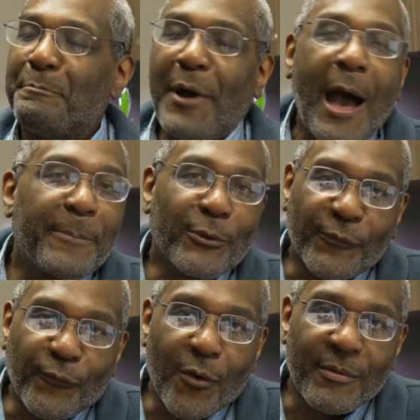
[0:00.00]
popular
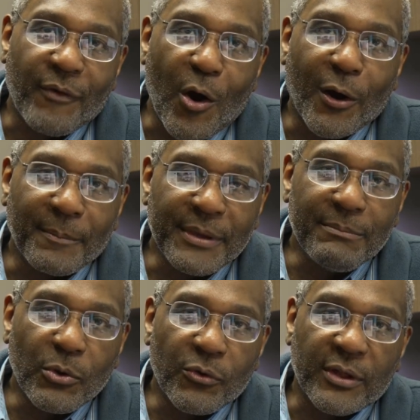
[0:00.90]
form of R&B
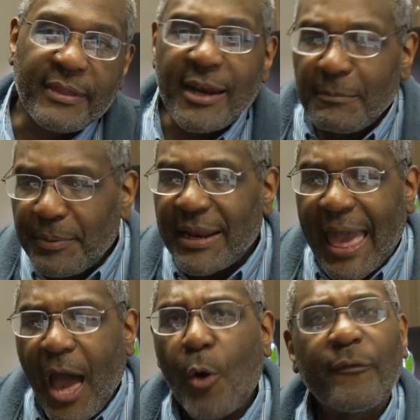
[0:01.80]
music that had
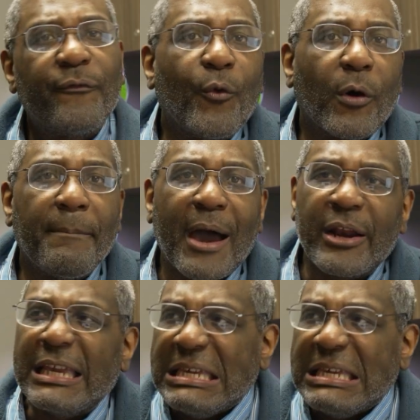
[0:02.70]
been out for about a